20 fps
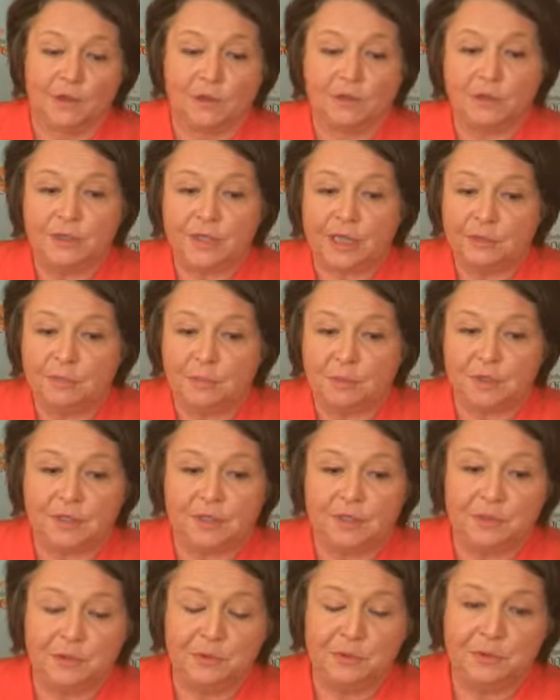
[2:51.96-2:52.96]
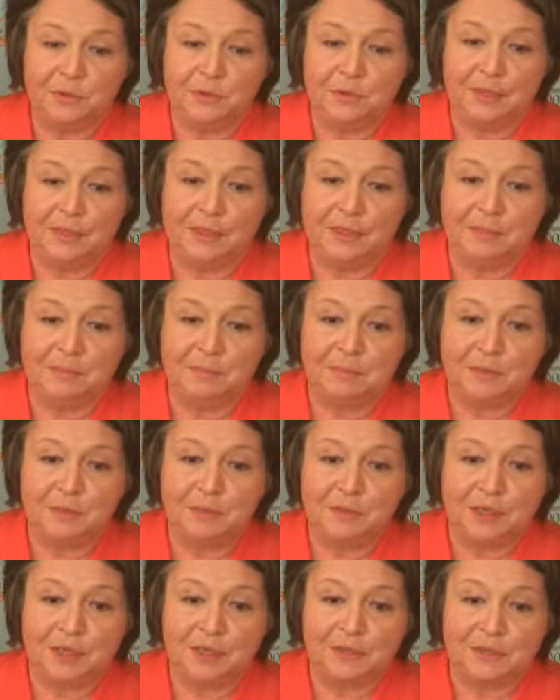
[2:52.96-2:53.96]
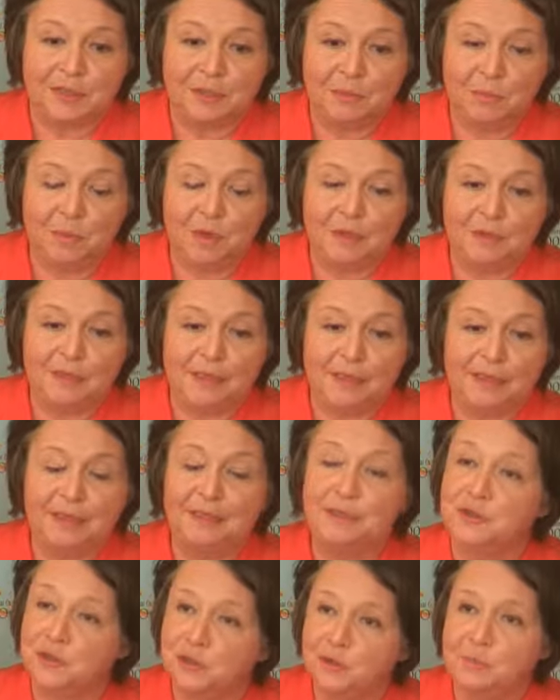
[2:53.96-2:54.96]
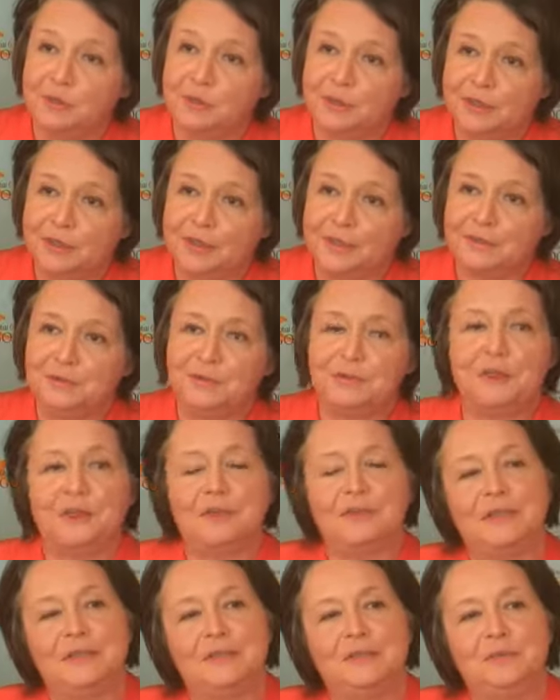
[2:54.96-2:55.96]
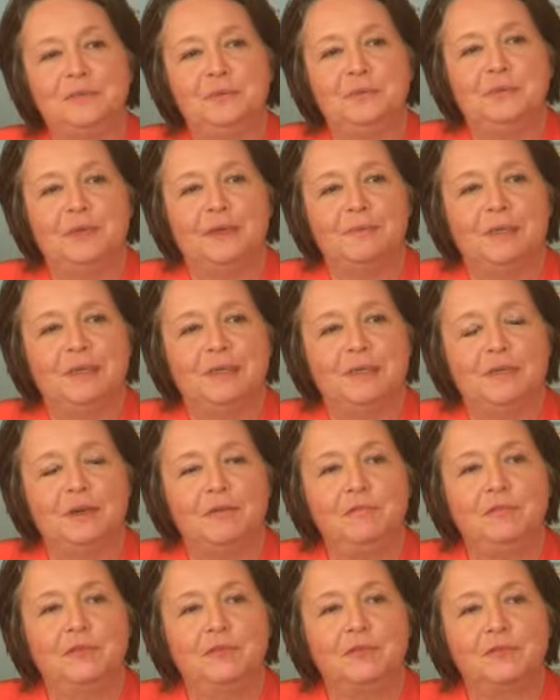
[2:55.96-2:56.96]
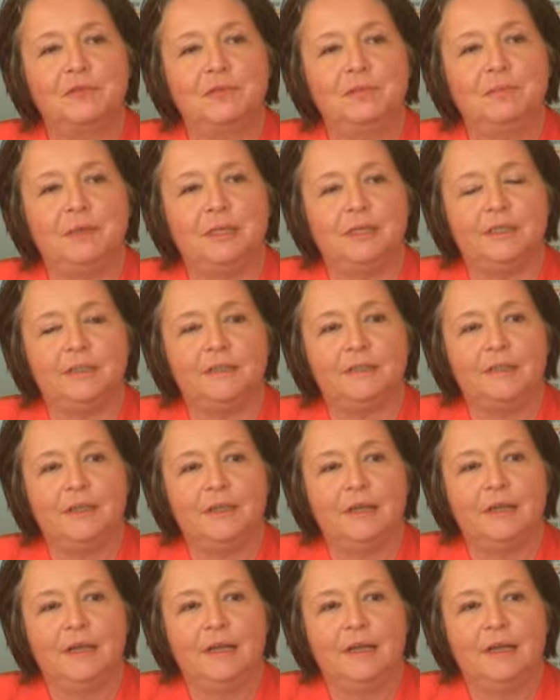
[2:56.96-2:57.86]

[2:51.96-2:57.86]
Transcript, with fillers: So that was, you know, um, 2001 in Joburg and 2002 when the conference took place.